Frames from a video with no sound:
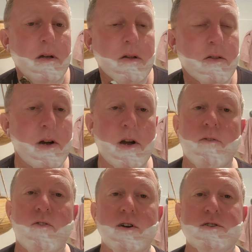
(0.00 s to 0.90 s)
Don't know
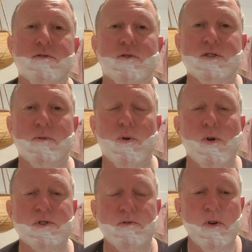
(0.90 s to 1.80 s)
if those sorts of
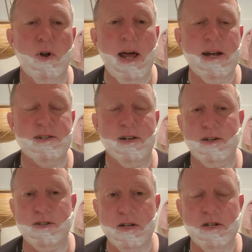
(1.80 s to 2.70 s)
walks are relaxing,
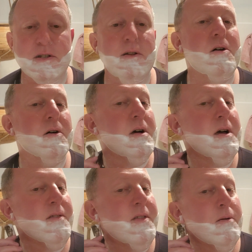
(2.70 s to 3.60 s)
because they're just long.
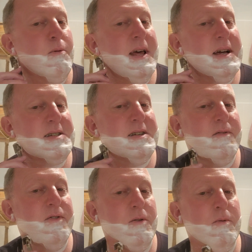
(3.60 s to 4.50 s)
They're relaxing
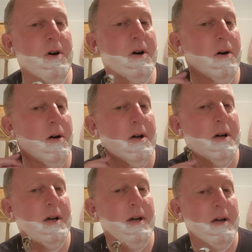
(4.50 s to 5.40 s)
for a while.
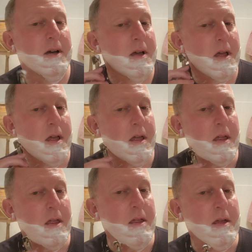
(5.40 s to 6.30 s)

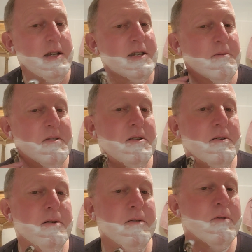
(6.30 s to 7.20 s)
It's the
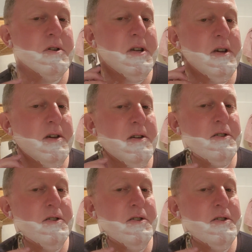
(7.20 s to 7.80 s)
return